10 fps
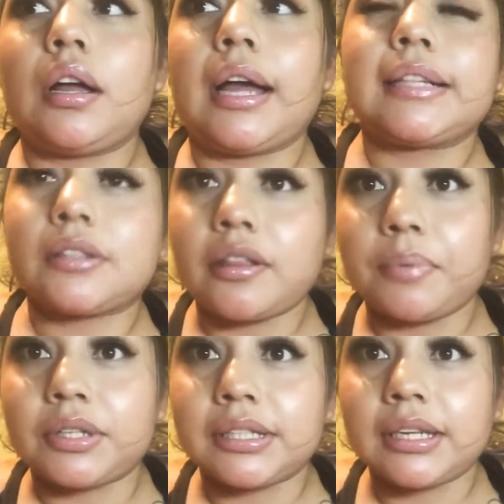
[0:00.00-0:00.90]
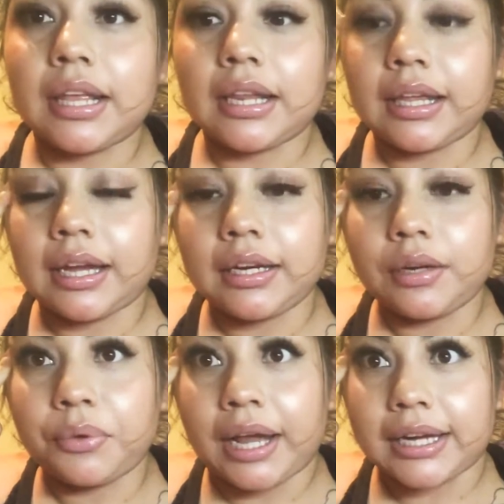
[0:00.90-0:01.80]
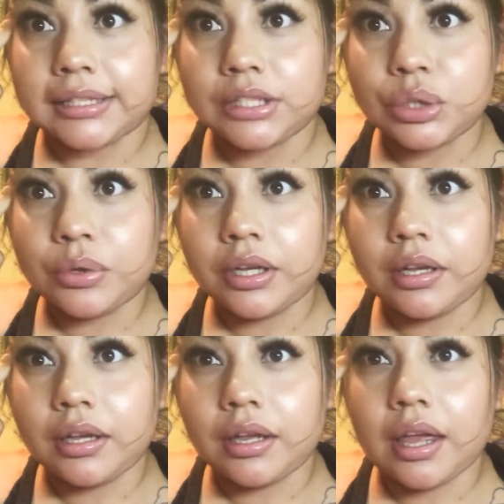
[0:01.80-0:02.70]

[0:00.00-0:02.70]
i saw the person and i kind of reacted to it